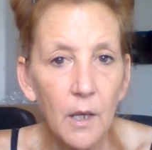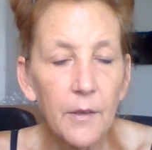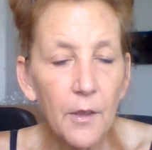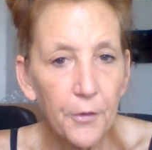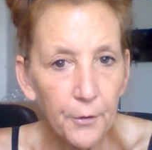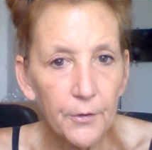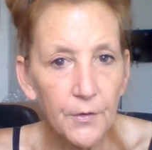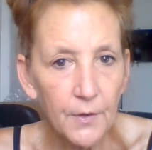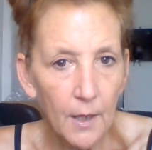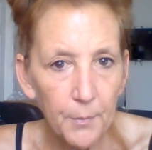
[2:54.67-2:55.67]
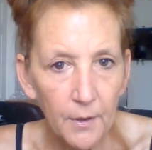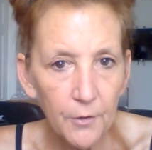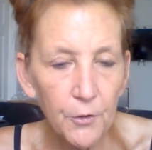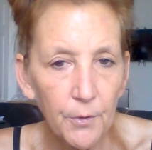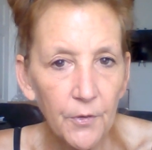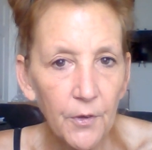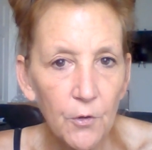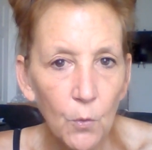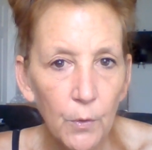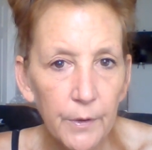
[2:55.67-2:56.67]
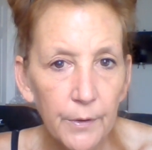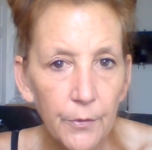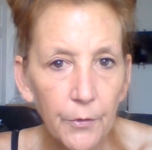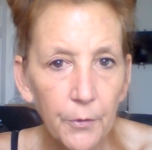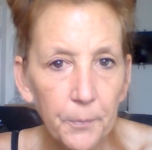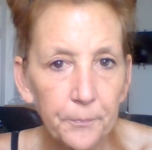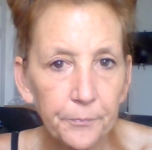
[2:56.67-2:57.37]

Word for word: And the third step is your essential oils.